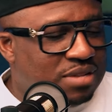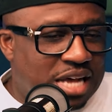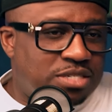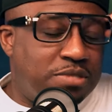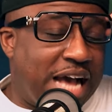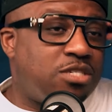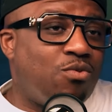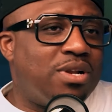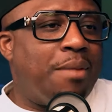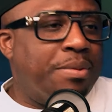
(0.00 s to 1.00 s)
That's the
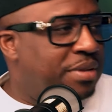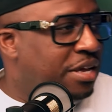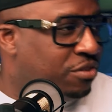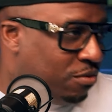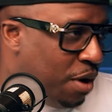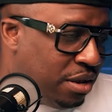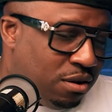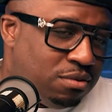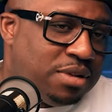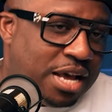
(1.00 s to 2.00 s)
one I've been playing on the
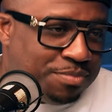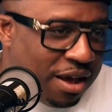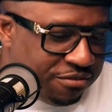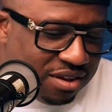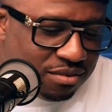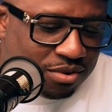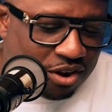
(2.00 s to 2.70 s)
radio. Mm-hmm. That's my favorite one.